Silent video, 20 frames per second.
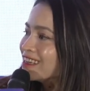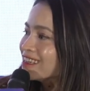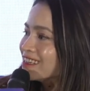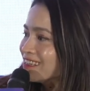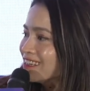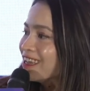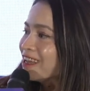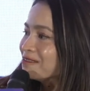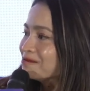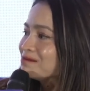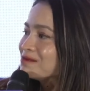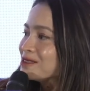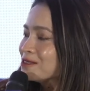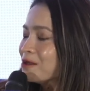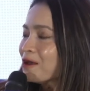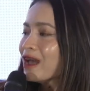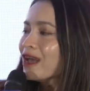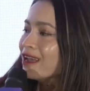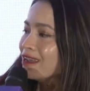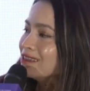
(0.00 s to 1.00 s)
Yeah,
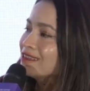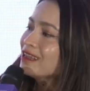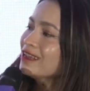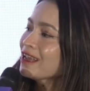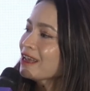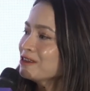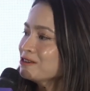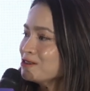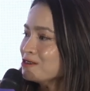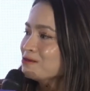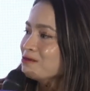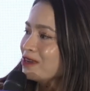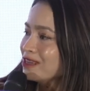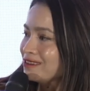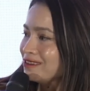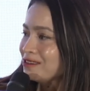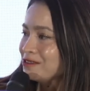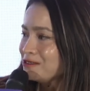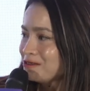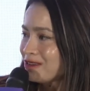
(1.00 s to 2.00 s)
so I think I just
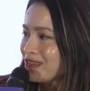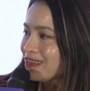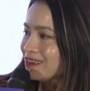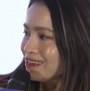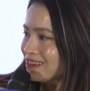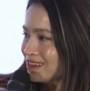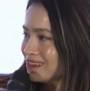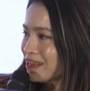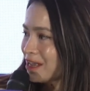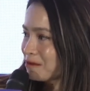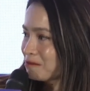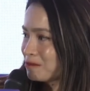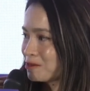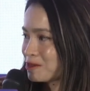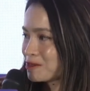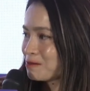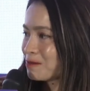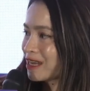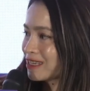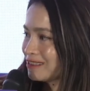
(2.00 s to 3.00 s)
wanted to add in that
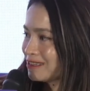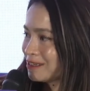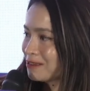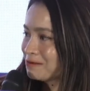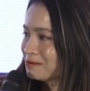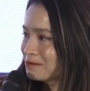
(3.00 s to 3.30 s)
perspective.